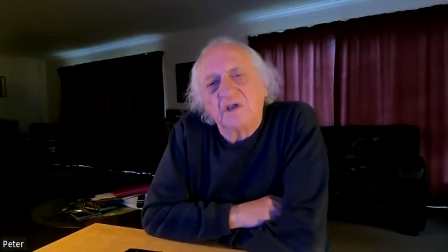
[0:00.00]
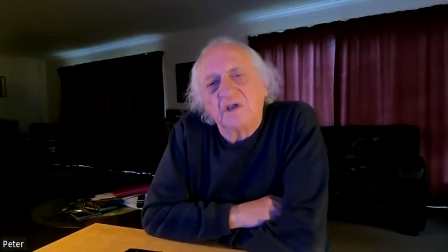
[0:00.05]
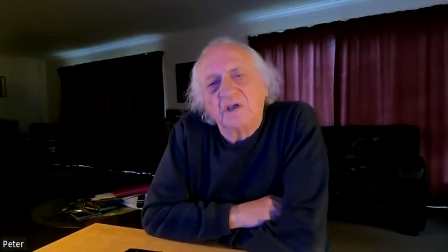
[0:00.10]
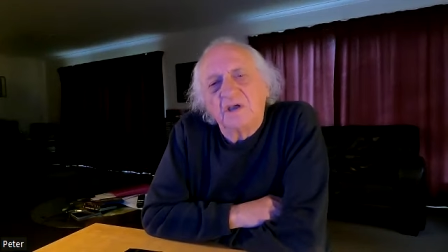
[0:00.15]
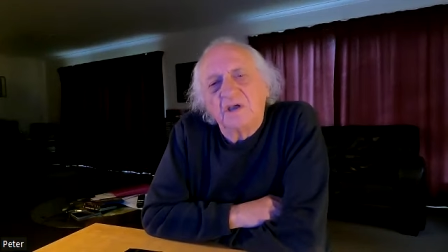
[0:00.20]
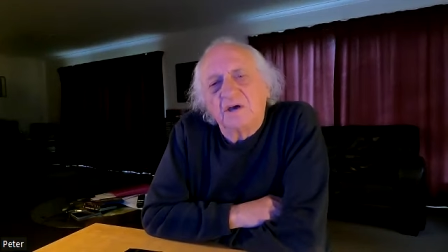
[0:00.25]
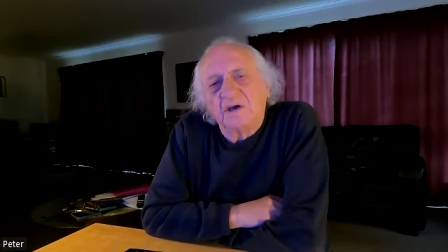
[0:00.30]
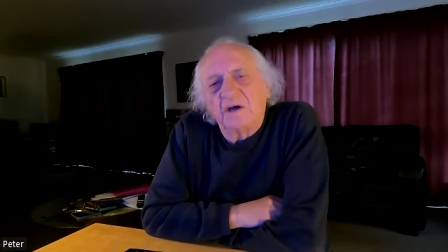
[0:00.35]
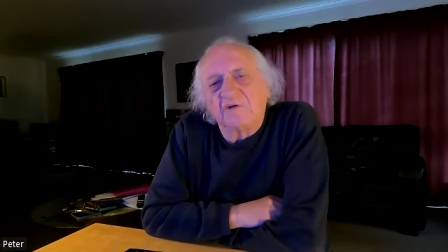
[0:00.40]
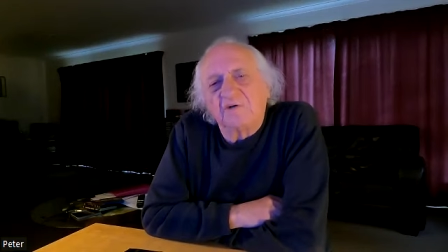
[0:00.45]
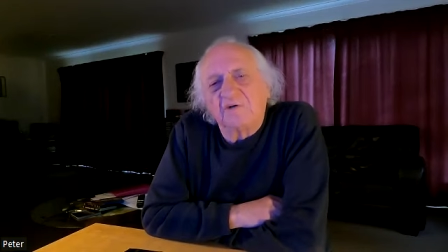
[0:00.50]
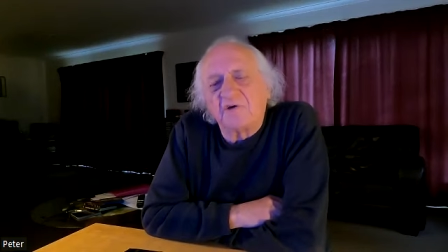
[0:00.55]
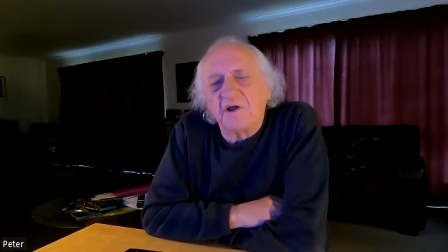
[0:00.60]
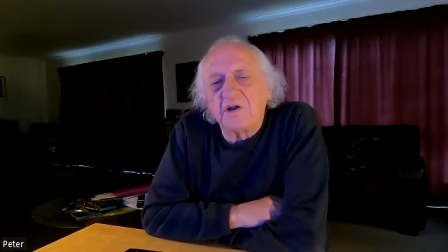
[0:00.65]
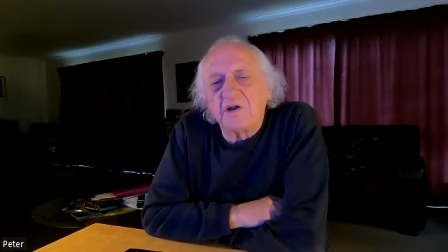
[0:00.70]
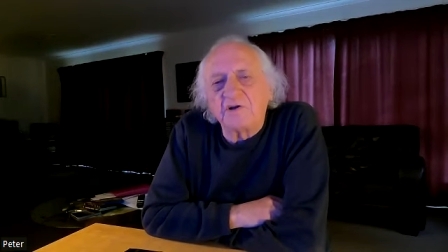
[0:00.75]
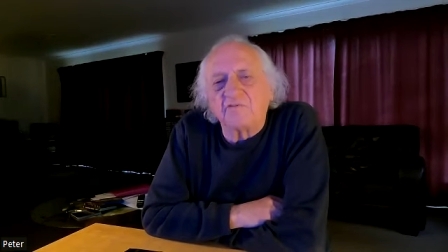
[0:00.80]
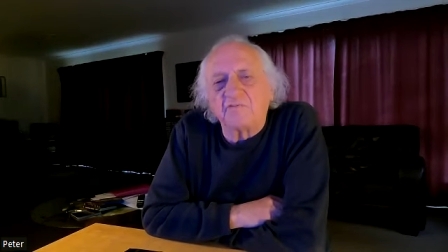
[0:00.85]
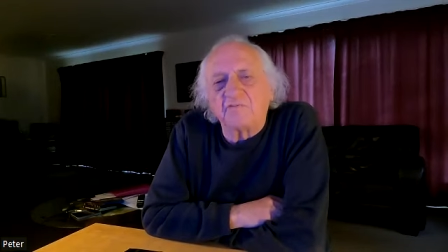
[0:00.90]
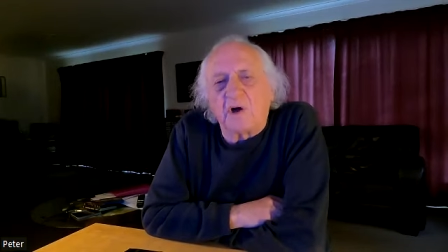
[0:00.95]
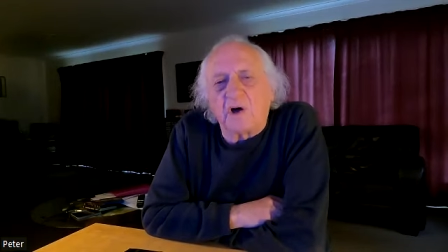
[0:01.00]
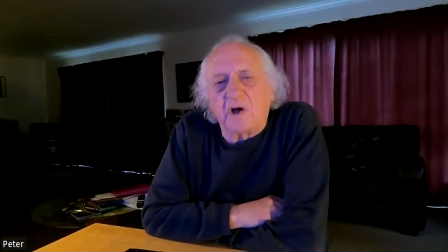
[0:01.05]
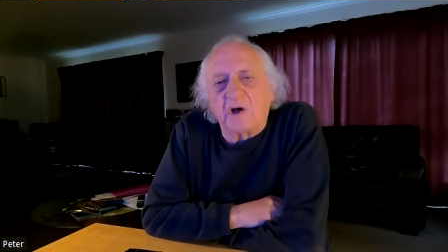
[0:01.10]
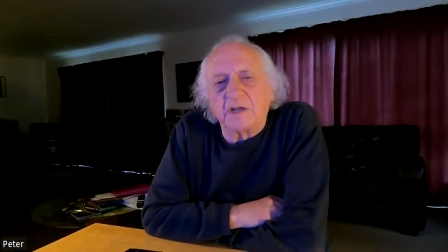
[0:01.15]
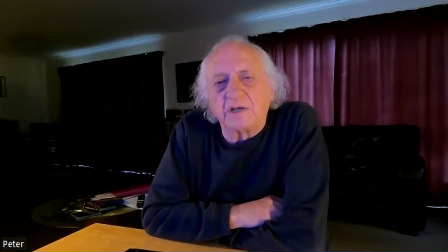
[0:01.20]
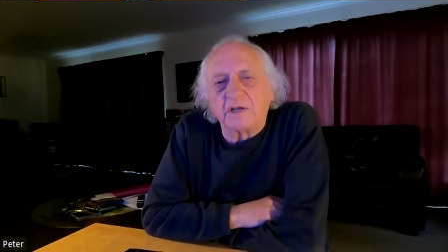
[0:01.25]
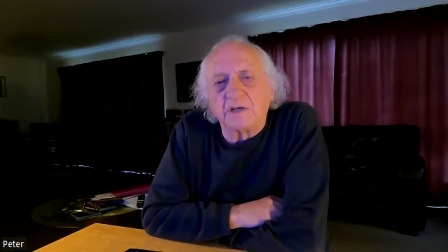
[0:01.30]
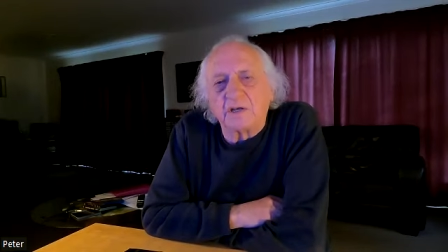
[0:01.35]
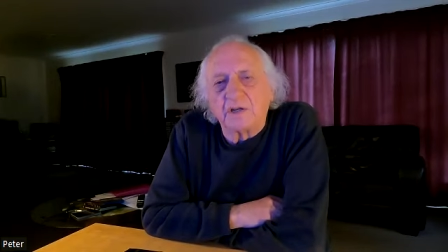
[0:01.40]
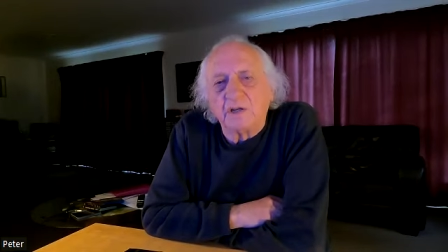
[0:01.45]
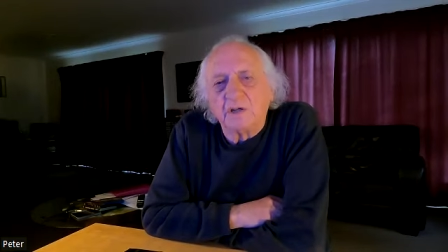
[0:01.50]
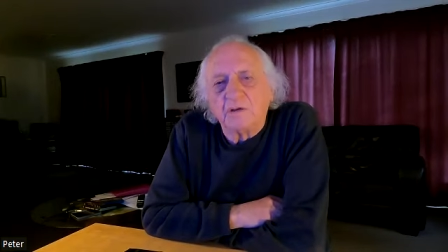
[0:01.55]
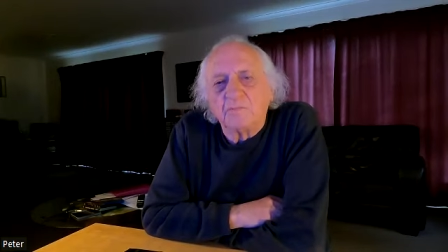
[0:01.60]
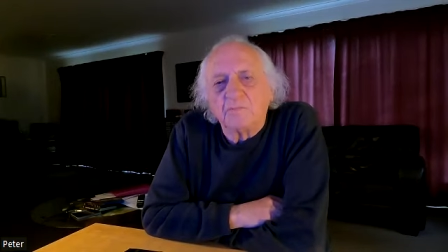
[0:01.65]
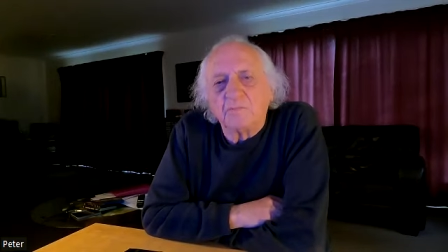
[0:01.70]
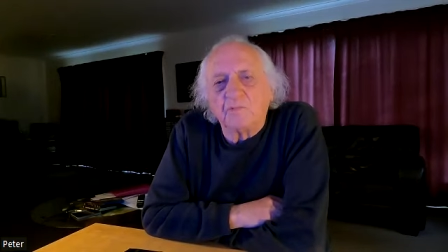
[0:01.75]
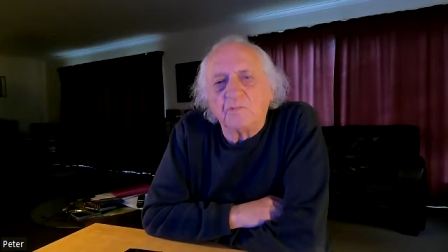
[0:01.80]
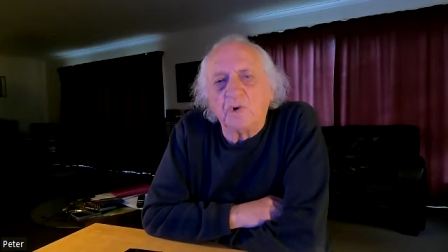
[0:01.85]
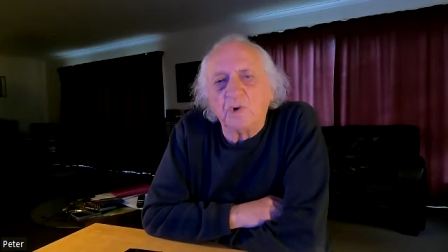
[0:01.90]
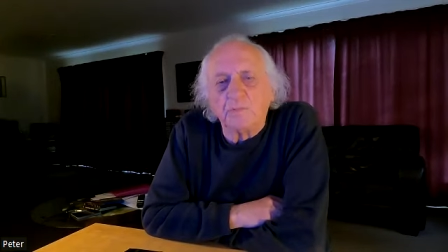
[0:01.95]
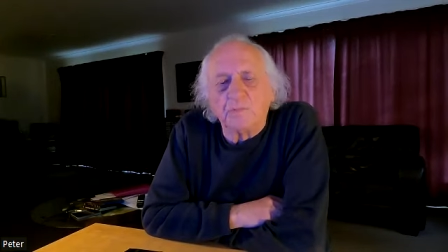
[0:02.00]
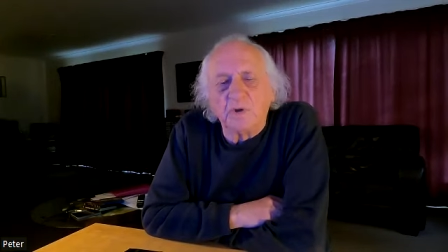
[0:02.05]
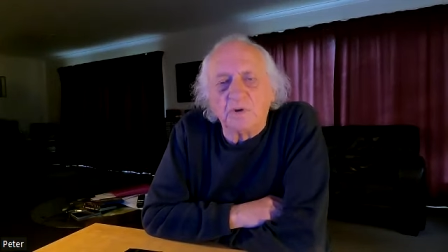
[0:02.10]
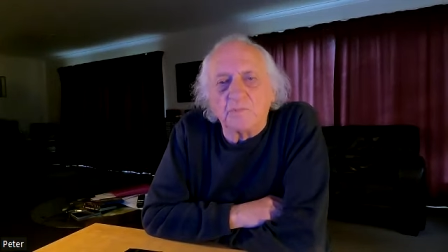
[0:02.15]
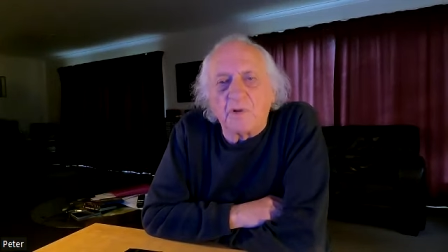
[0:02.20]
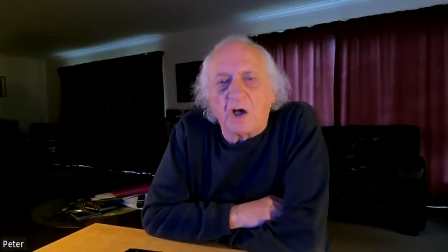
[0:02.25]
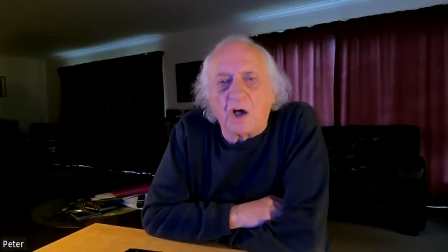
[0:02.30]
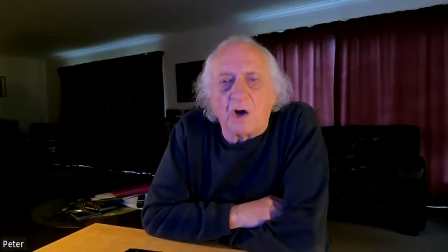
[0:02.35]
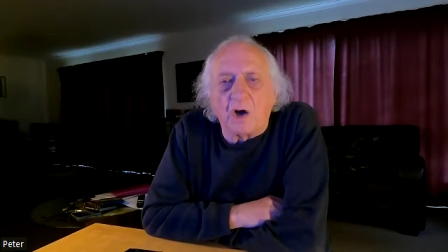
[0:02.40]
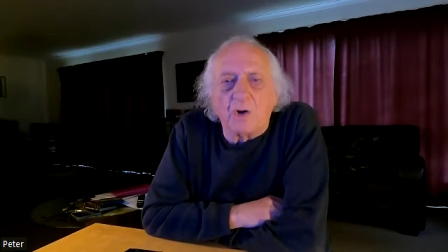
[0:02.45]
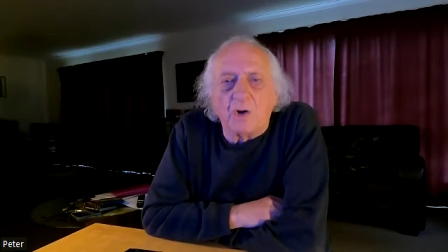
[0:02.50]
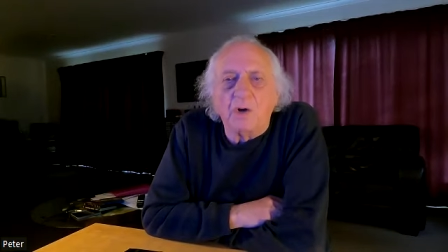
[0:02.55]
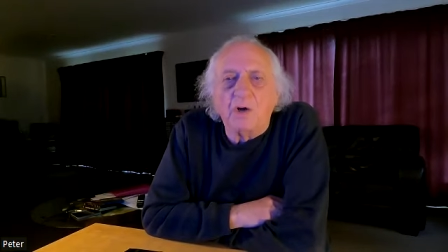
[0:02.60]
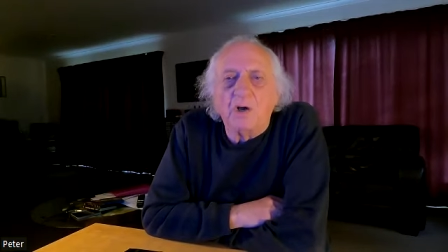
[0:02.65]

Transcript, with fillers: a friend of mine, Ruben Mow,